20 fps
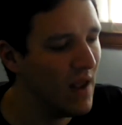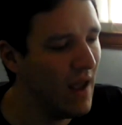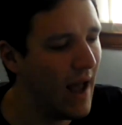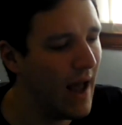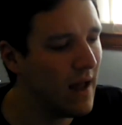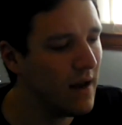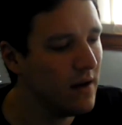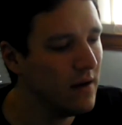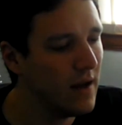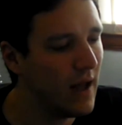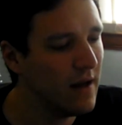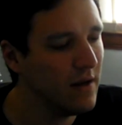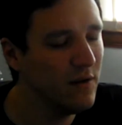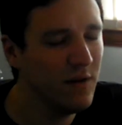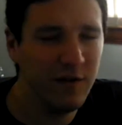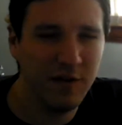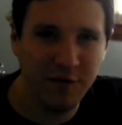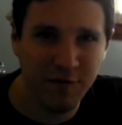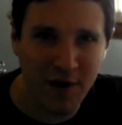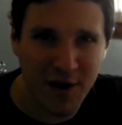and
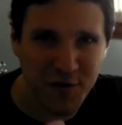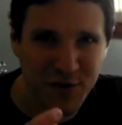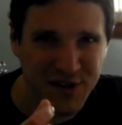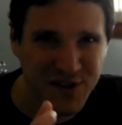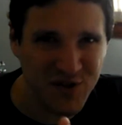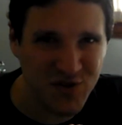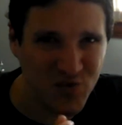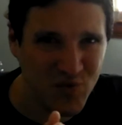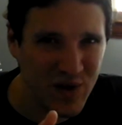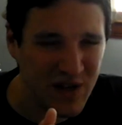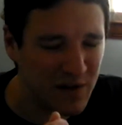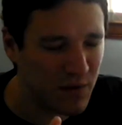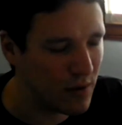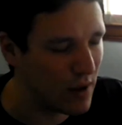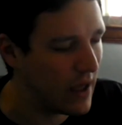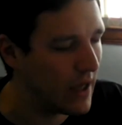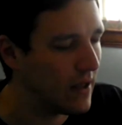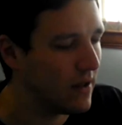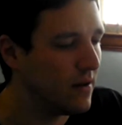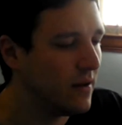this very sweet
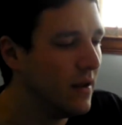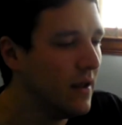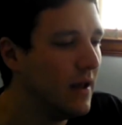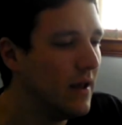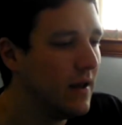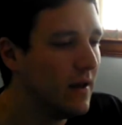thing